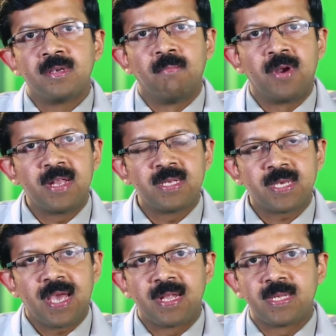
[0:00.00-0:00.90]
brain
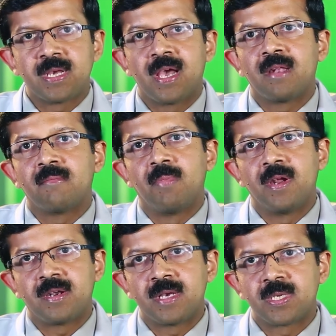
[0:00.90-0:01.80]
scans, and
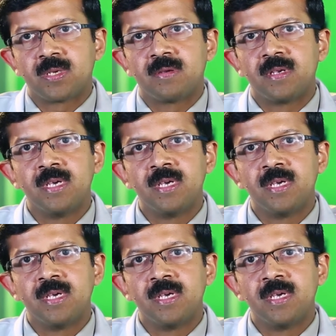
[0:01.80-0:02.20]
blood tests.